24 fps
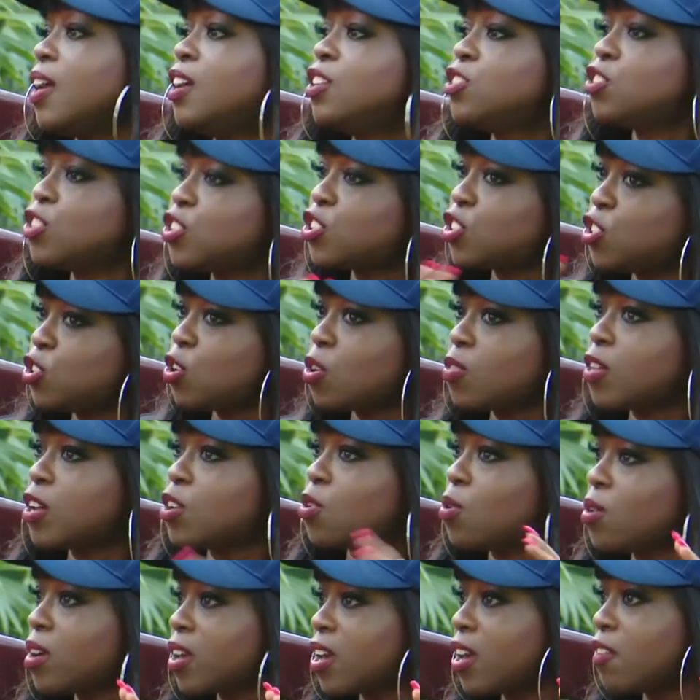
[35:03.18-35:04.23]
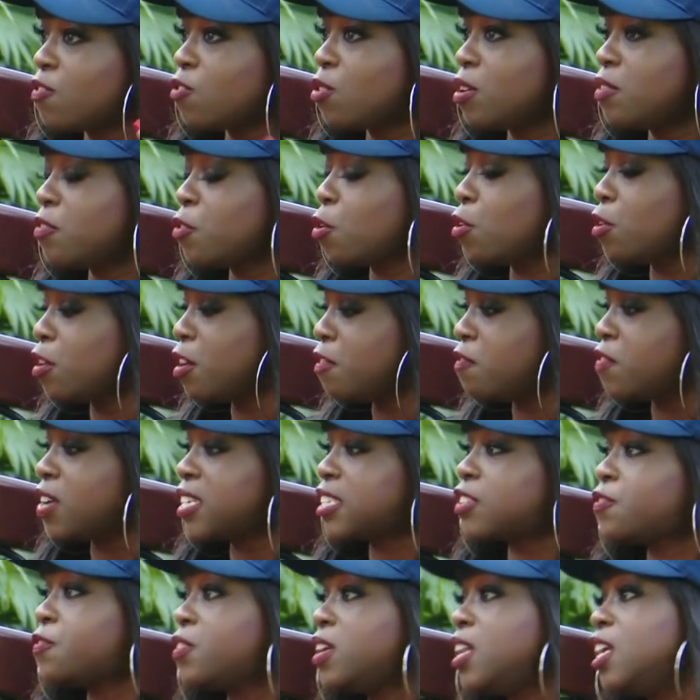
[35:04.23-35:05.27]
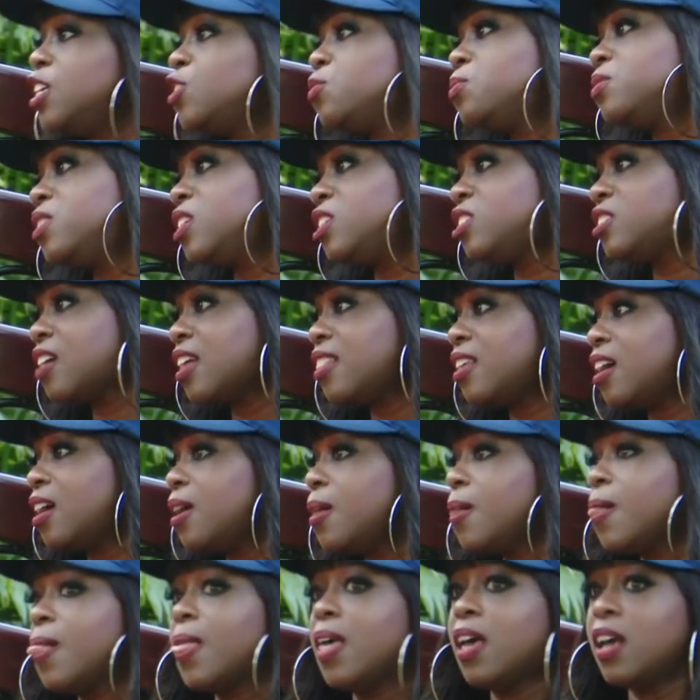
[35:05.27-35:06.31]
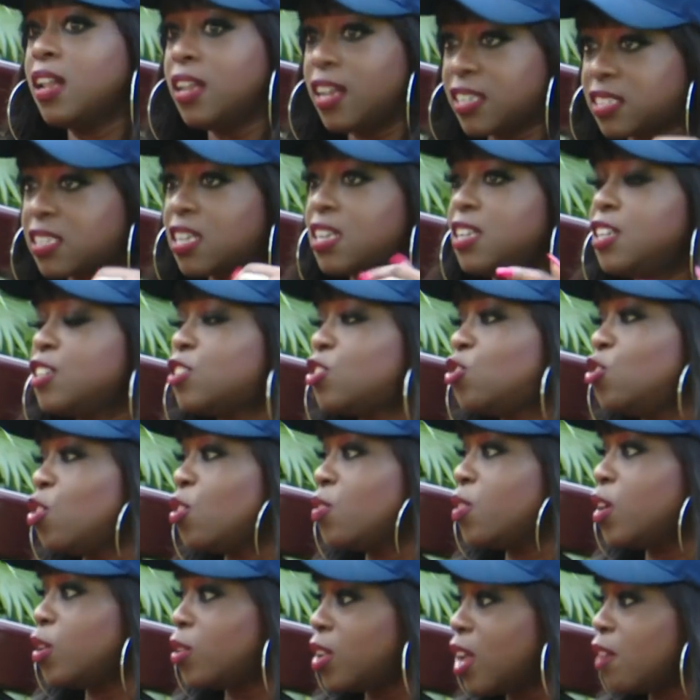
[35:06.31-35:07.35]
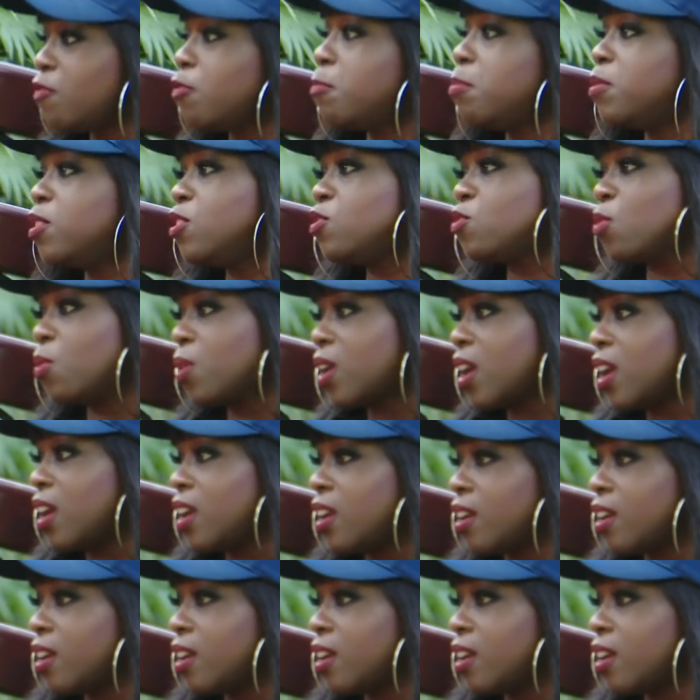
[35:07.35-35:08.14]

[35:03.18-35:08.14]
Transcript: Just know that, okay, if you're going to invest feelings with each other, let's at least know that everybody's okay.